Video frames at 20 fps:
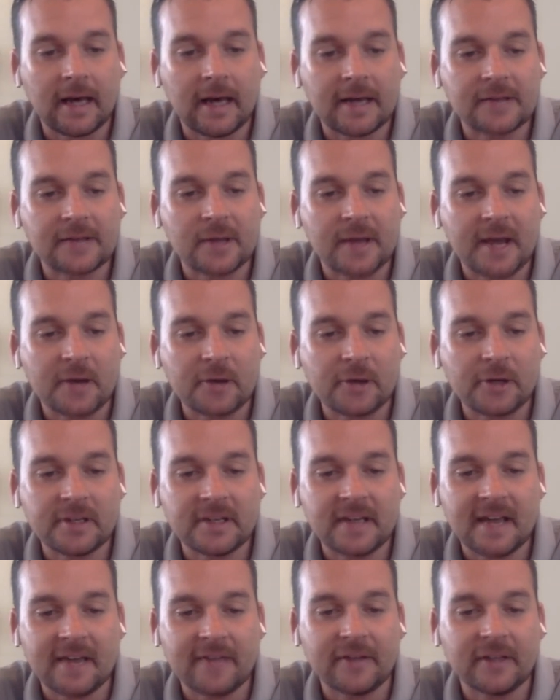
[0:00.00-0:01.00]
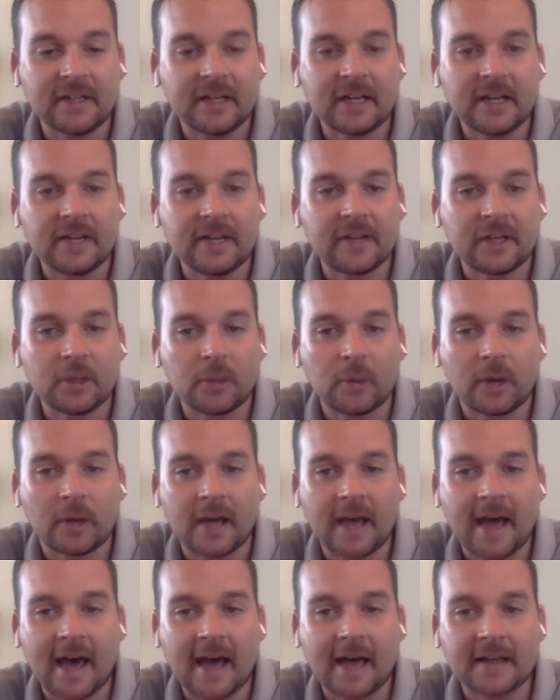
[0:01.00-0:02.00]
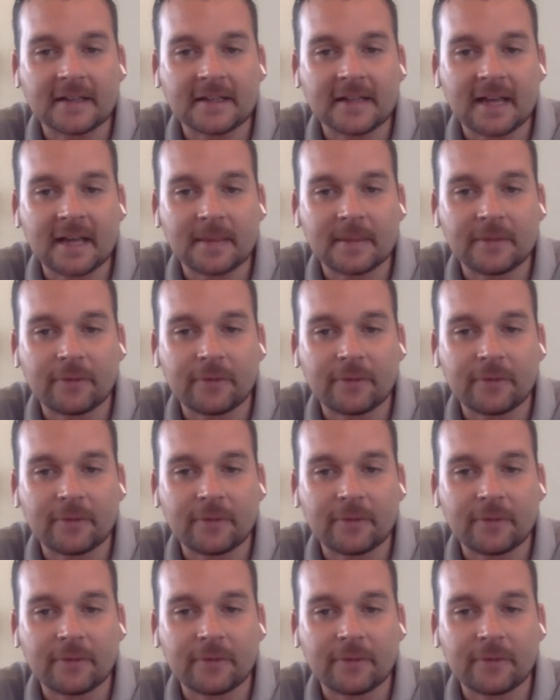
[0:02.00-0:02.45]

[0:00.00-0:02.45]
So Andrea, David, anything you want to add